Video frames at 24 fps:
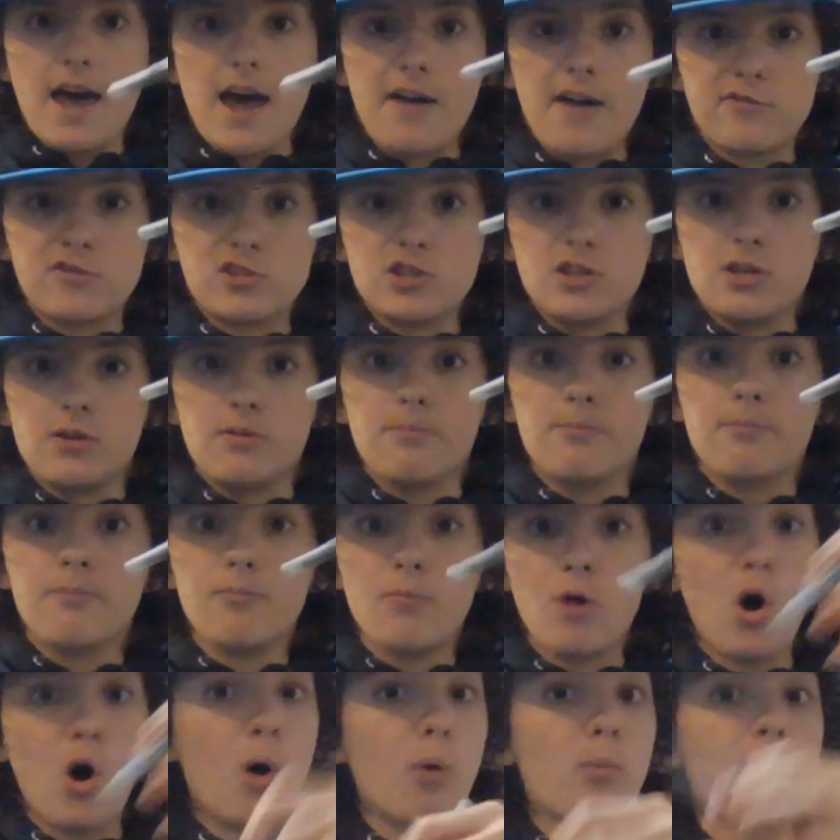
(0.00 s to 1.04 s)
have to
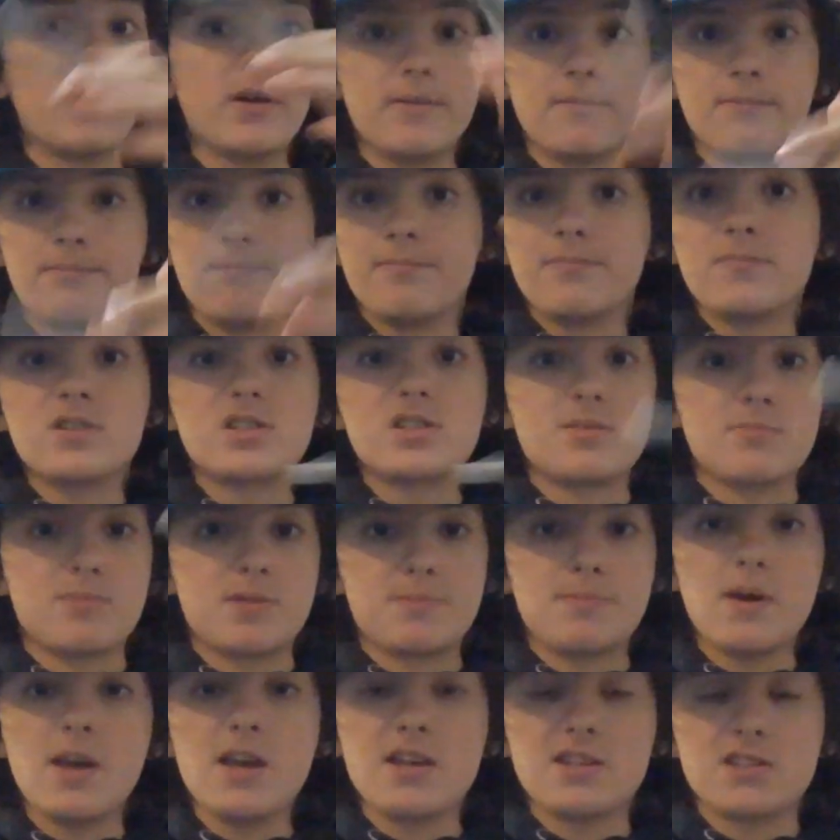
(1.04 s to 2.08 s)
open some
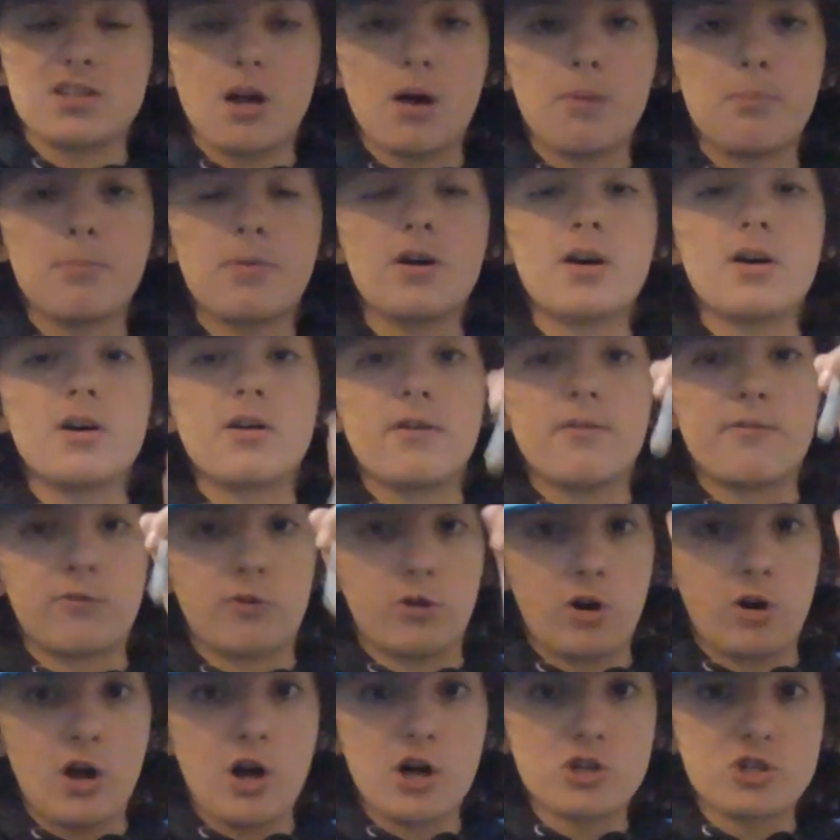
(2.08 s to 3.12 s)
space up
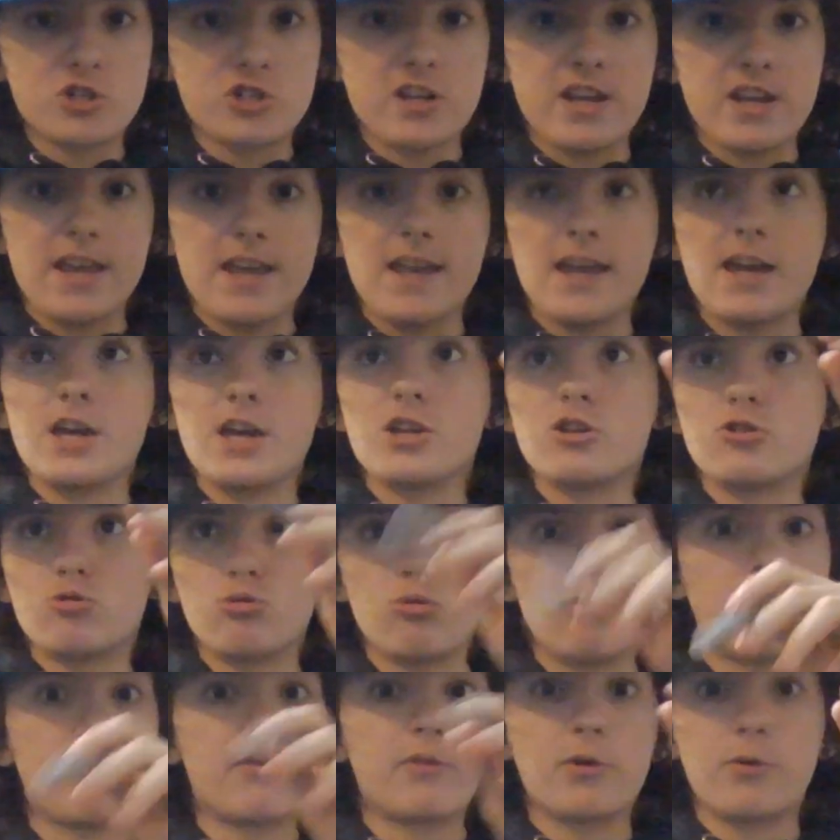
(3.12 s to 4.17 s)
for Hutch and
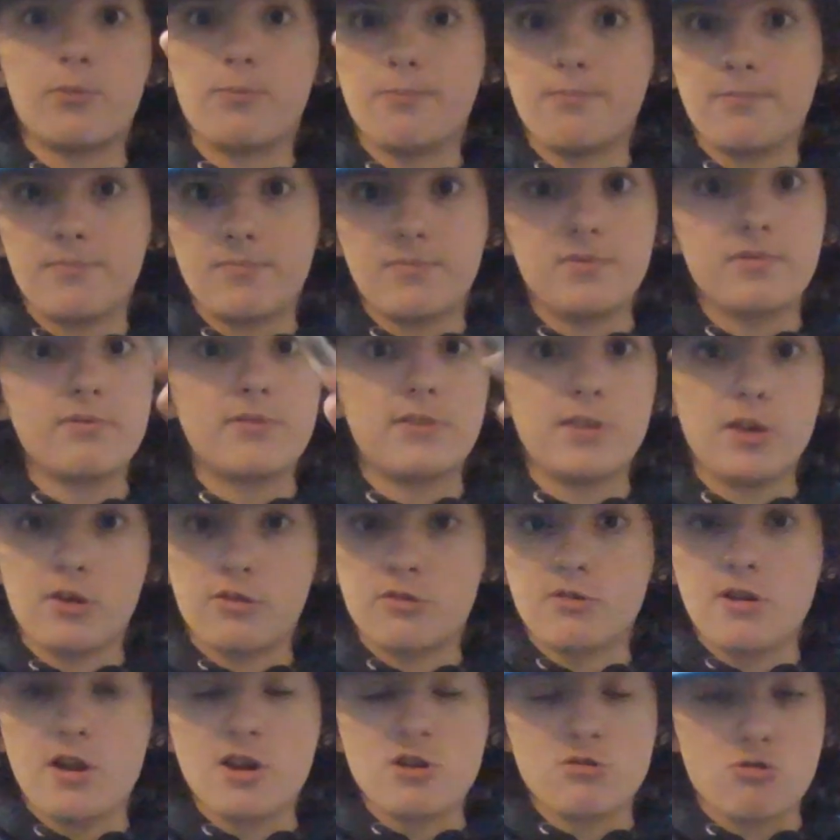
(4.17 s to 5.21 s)
whoever the
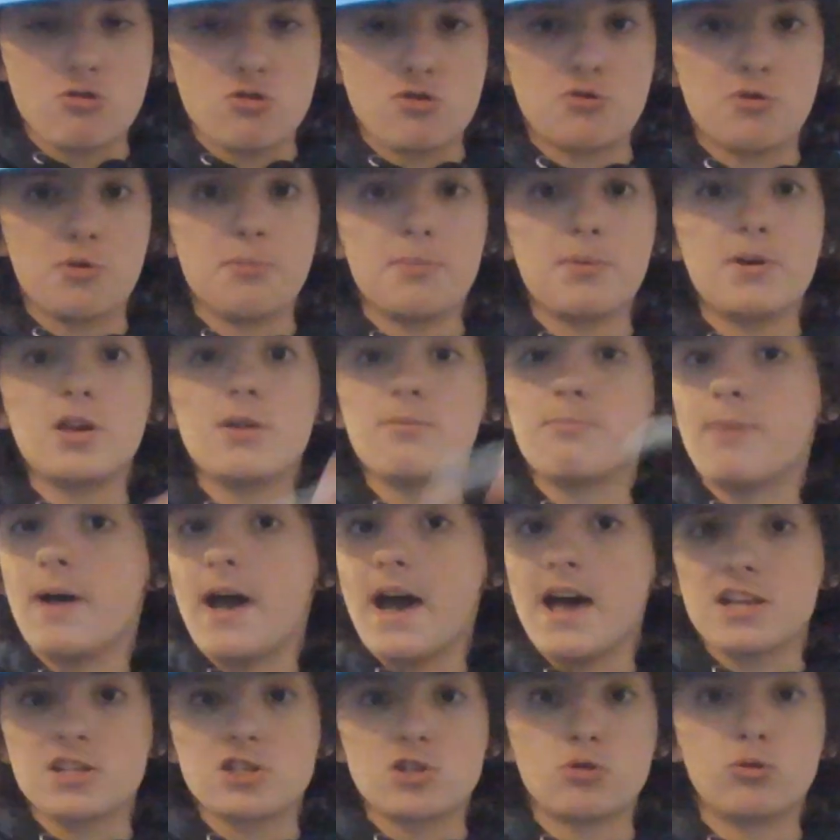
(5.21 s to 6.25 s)
other edge rusher would be,
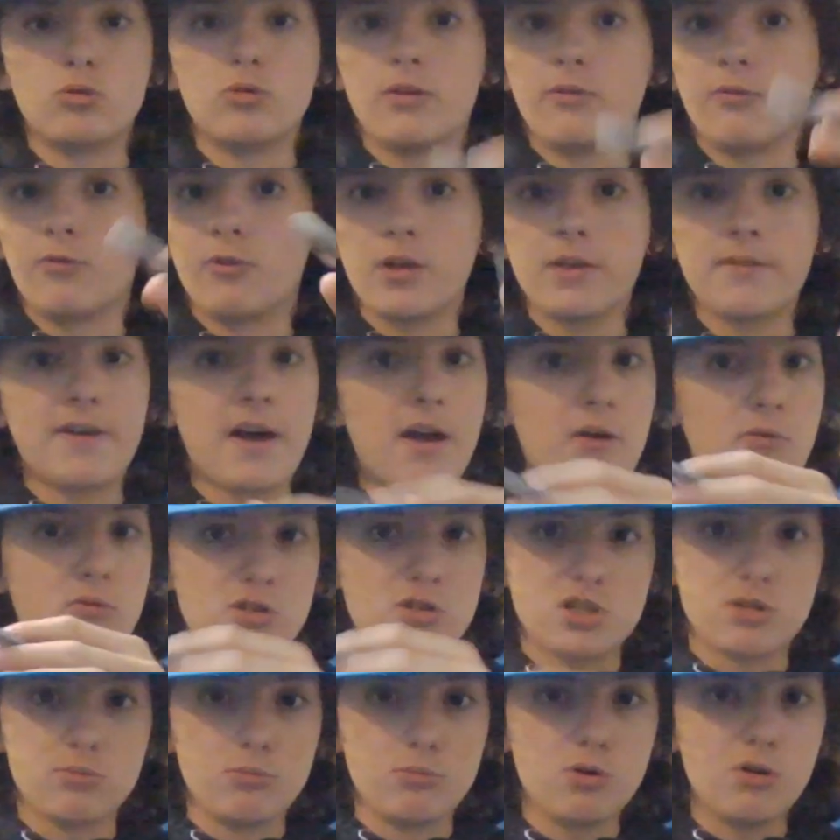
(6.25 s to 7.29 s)
Pascal, if Levi
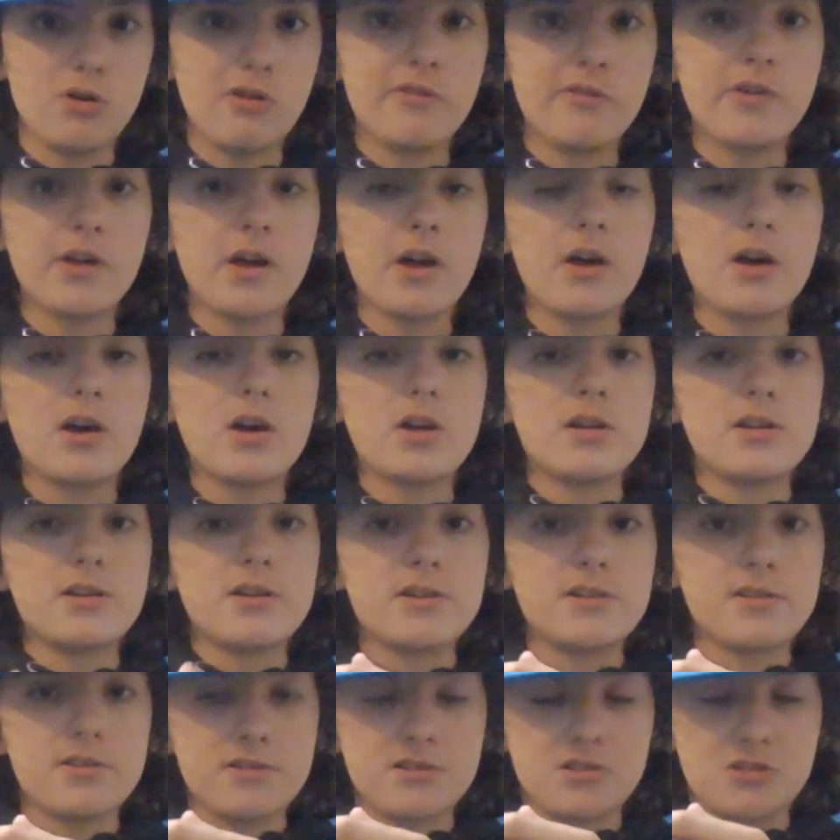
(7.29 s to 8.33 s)
was to move
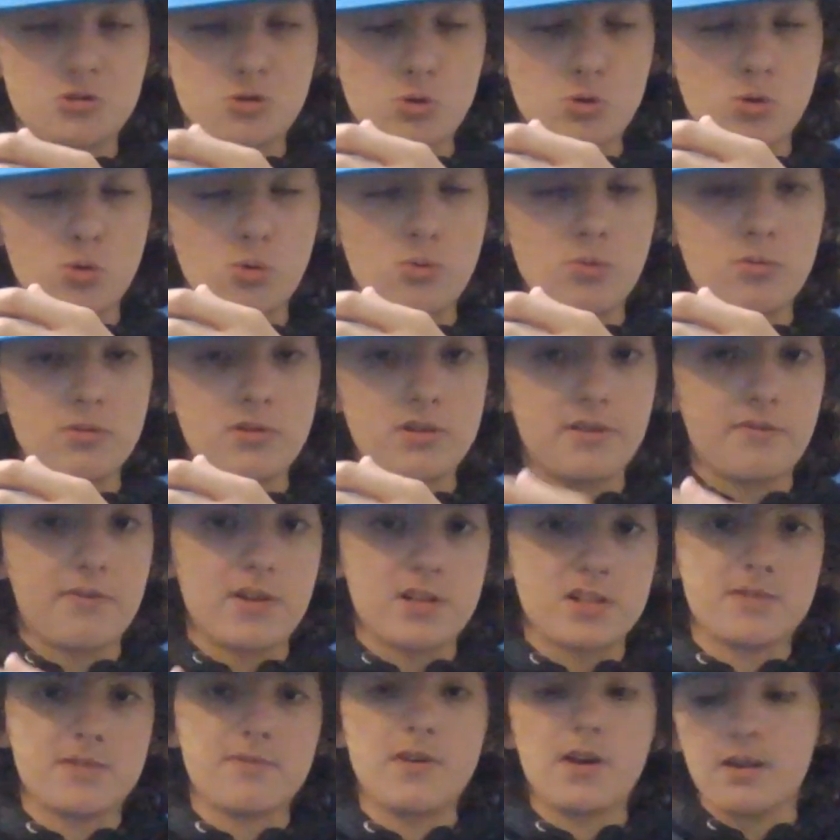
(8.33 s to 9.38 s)
to
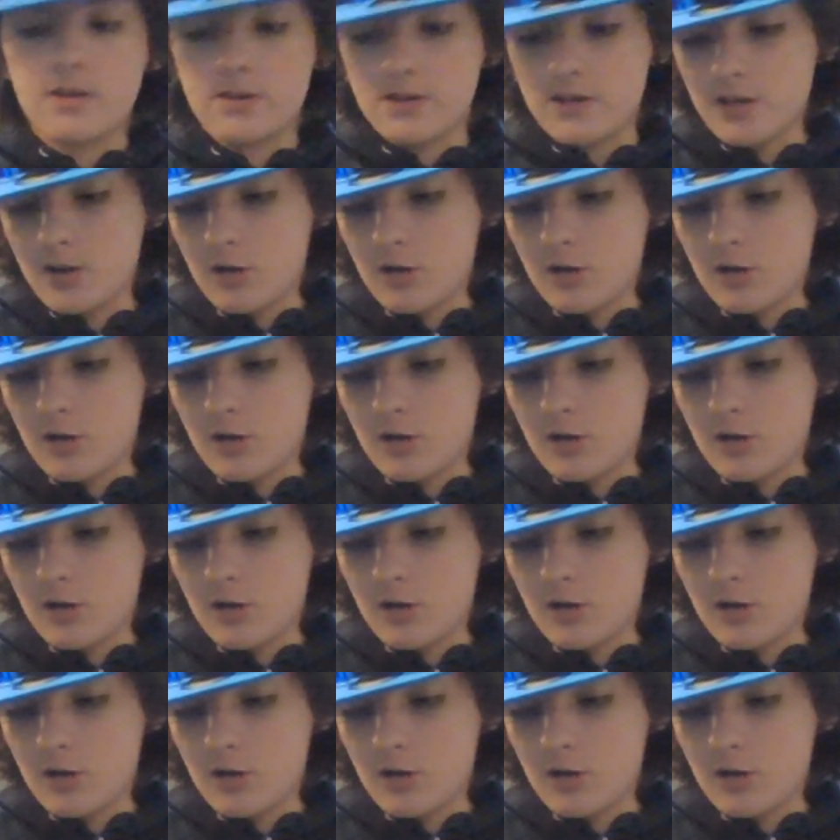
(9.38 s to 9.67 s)
defensive end.